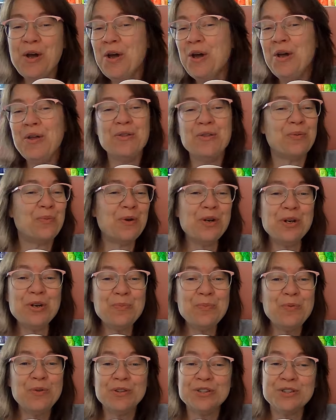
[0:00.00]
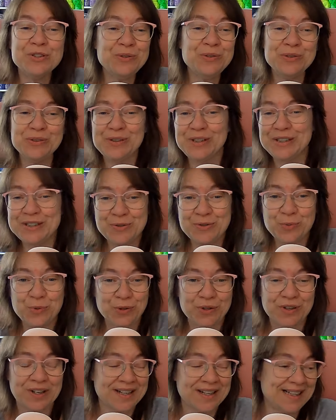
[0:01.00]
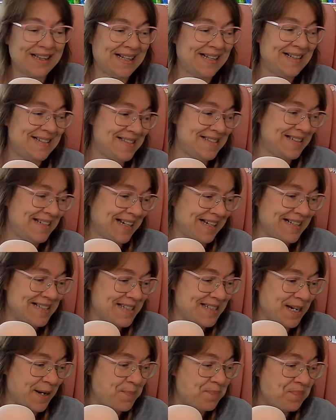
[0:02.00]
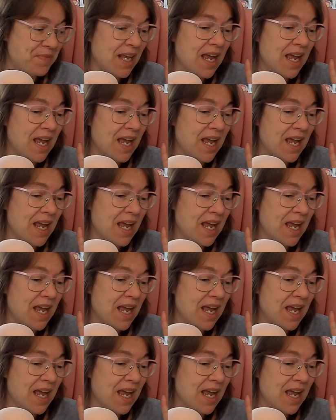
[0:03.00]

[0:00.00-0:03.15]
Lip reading: The room, we'll do a tour on it next time.